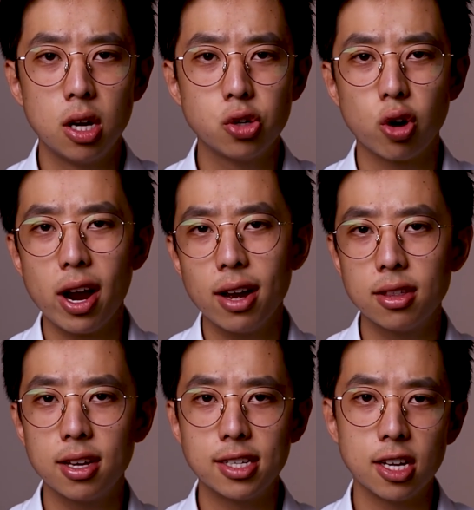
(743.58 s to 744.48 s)
Try out
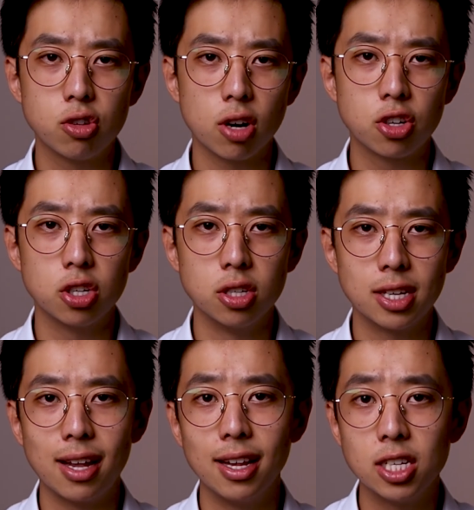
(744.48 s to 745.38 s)
the essay structures
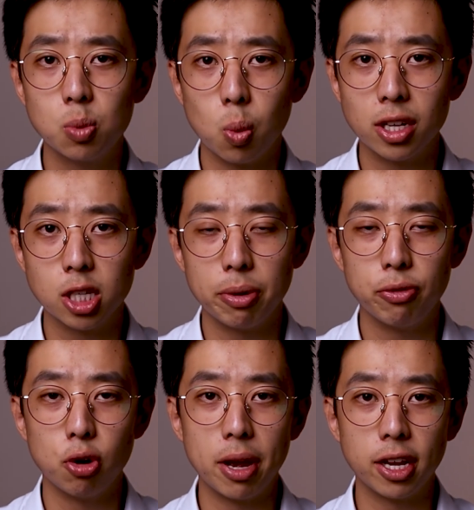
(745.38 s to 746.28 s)
at least once
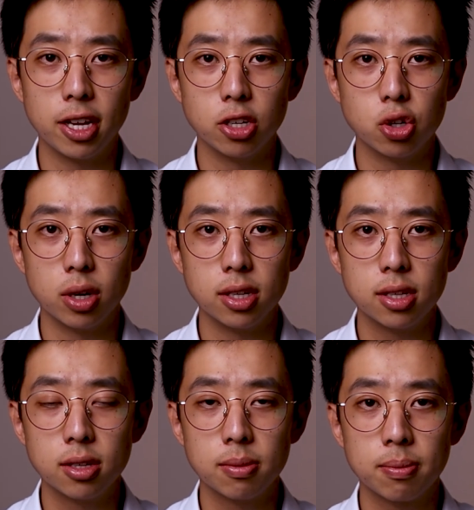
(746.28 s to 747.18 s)
before making a
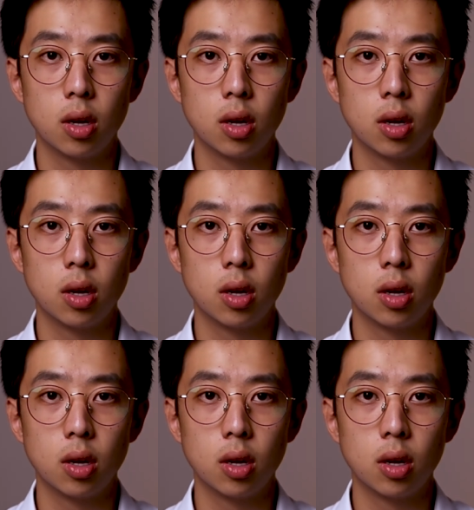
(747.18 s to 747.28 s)
choice.